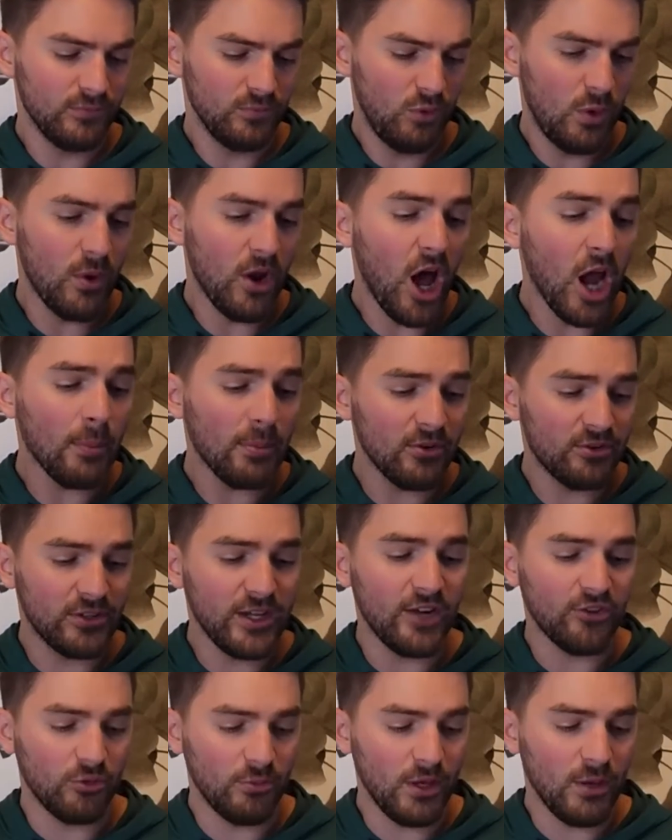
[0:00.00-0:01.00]
We
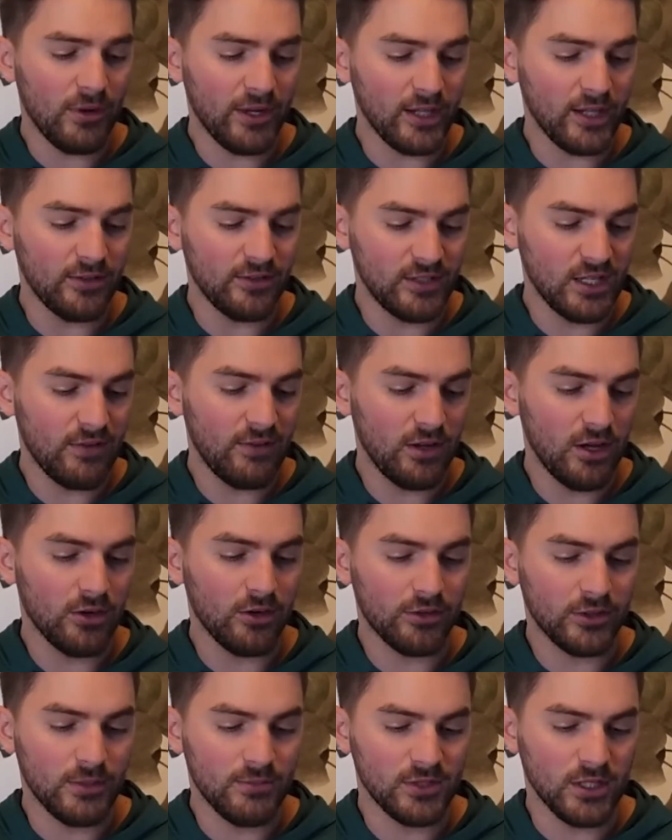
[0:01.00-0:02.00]
100% should be able to get to
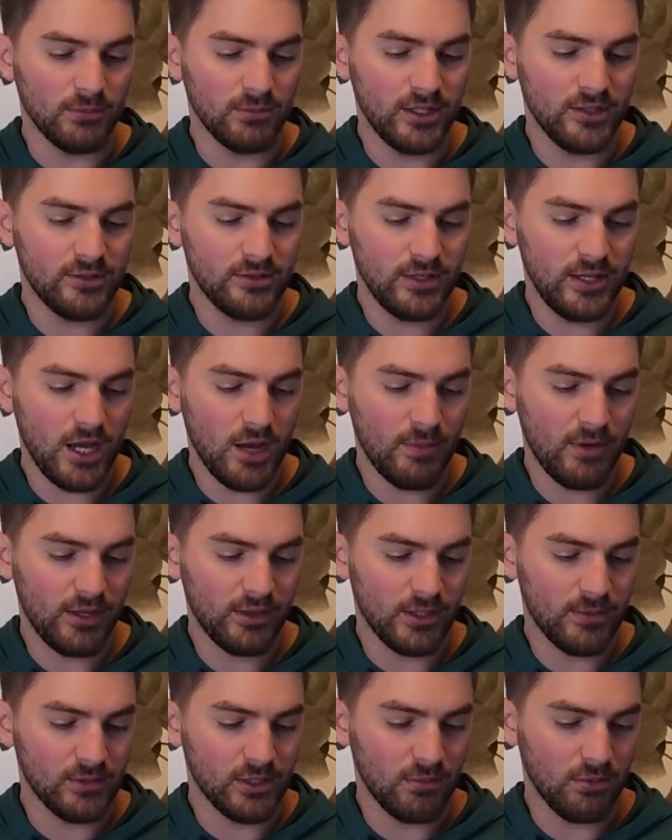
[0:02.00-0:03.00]
700 thumbs up. Let's see how many
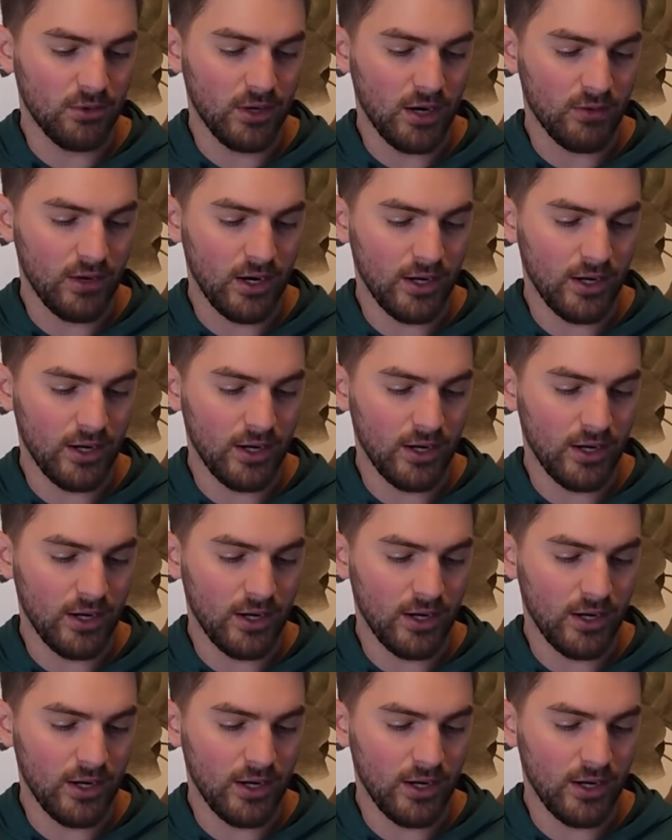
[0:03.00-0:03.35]
thumbs up we're at right